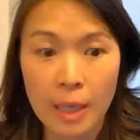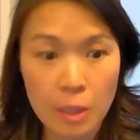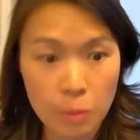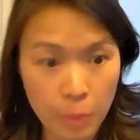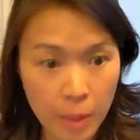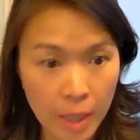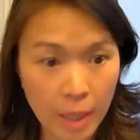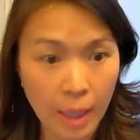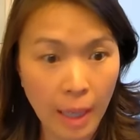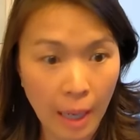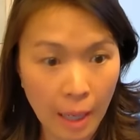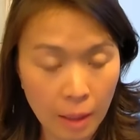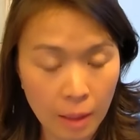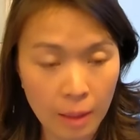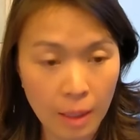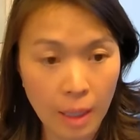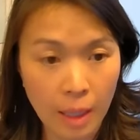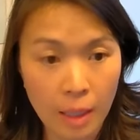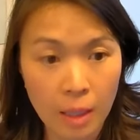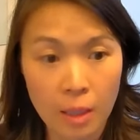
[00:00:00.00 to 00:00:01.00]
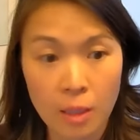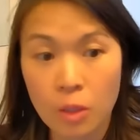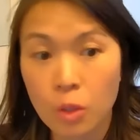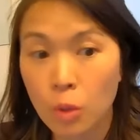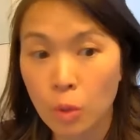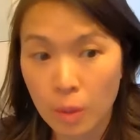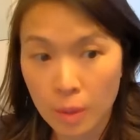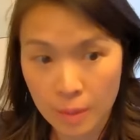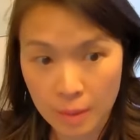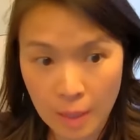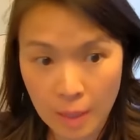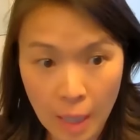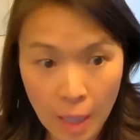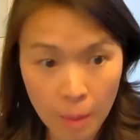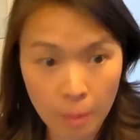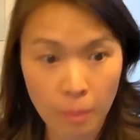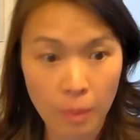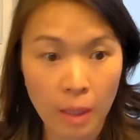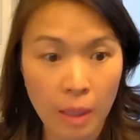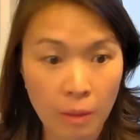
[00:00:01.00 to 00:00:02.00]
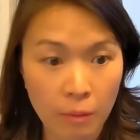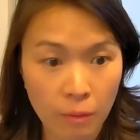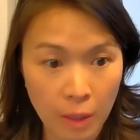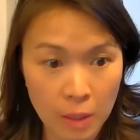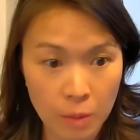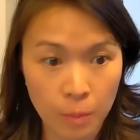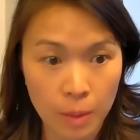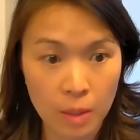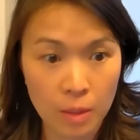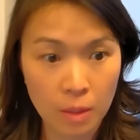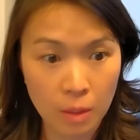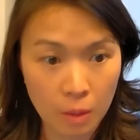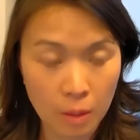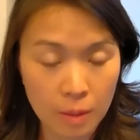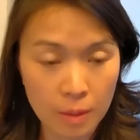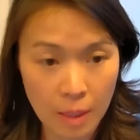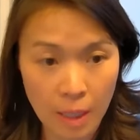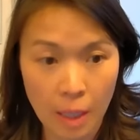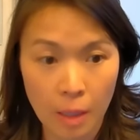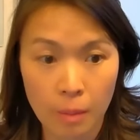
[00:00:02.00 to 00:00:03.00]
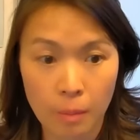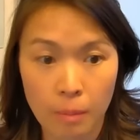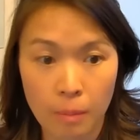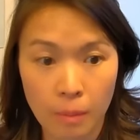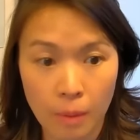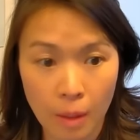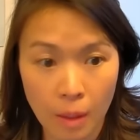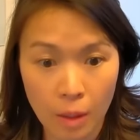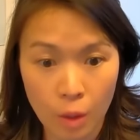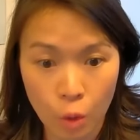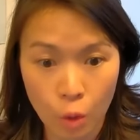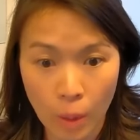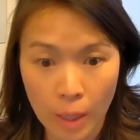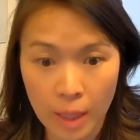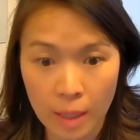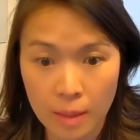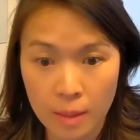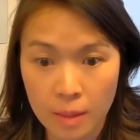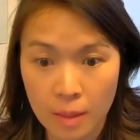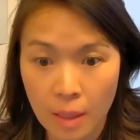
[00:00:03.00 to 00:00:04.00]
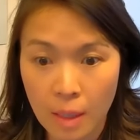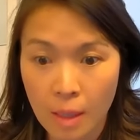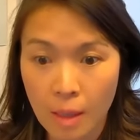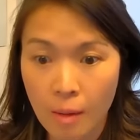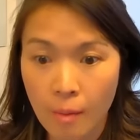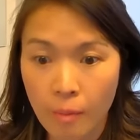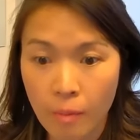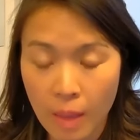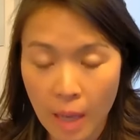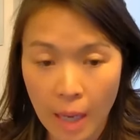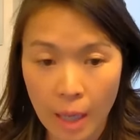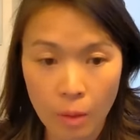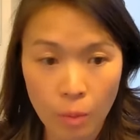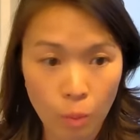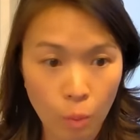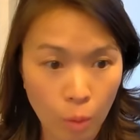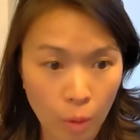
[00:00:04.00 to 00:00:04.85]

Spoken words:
is being allocated to the same investments, to the same credits that